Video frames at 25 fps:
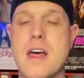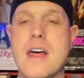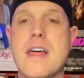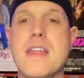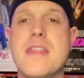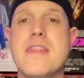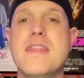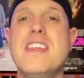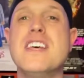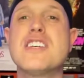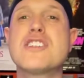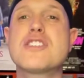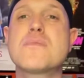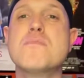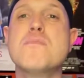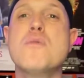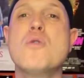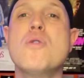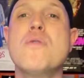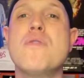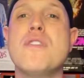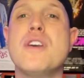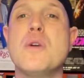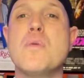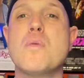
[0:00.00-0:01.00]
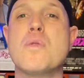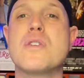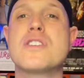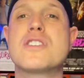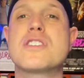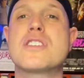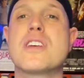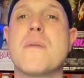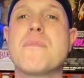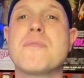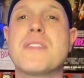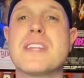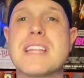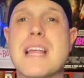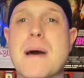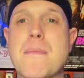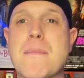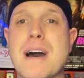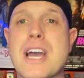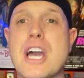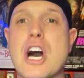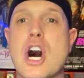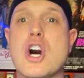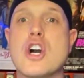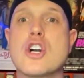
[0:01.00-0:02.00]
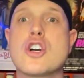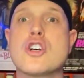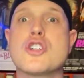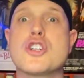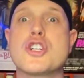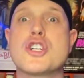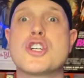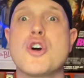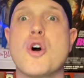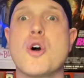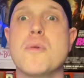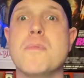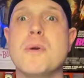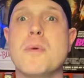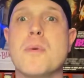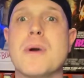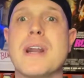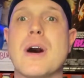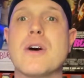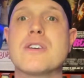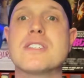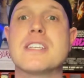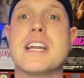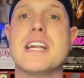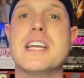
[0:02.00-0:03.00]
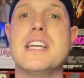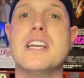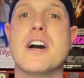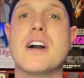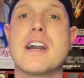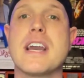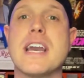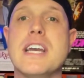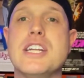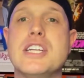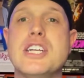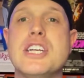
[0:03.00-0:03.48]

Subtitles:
This movie was something that my uncle showed me when I was at a young age.